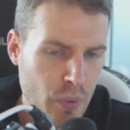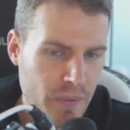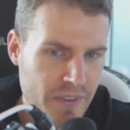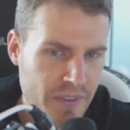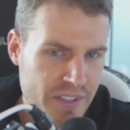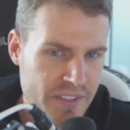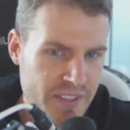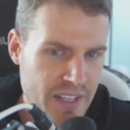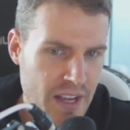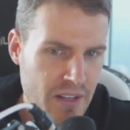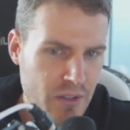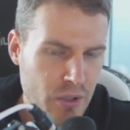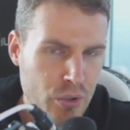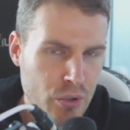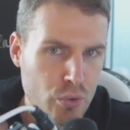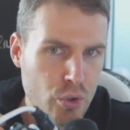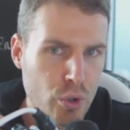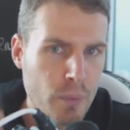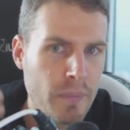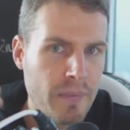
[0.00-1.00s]
with the
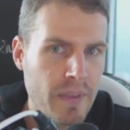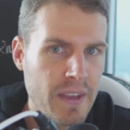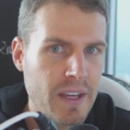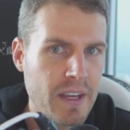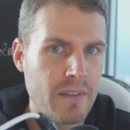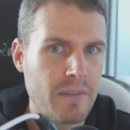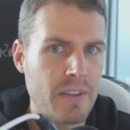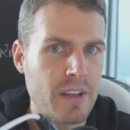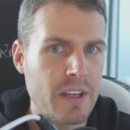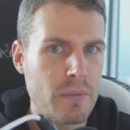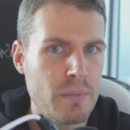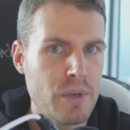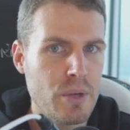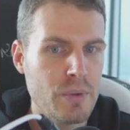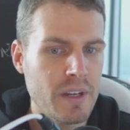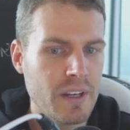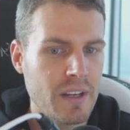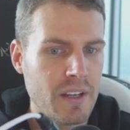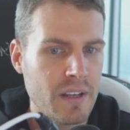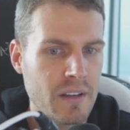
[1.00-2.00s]
standard groupthink of the
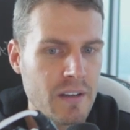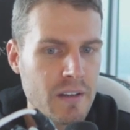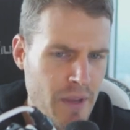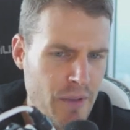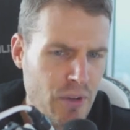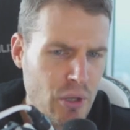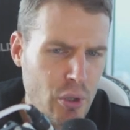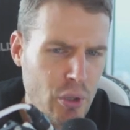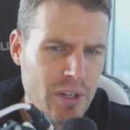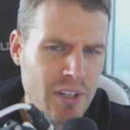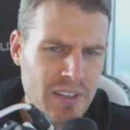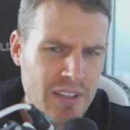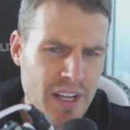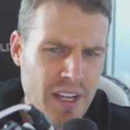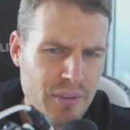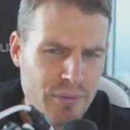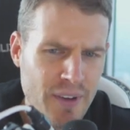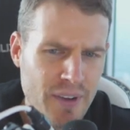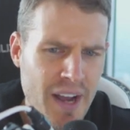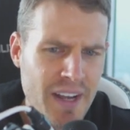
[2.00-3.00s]
community. If you look at a
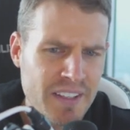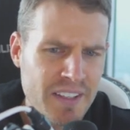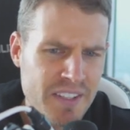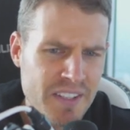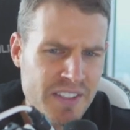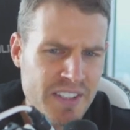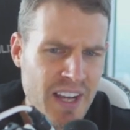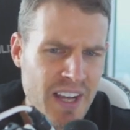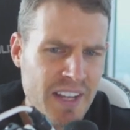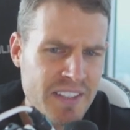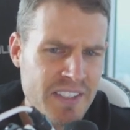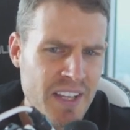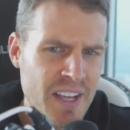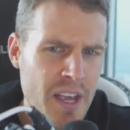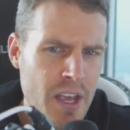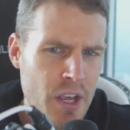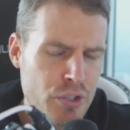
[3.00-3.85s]
lot of findings in science,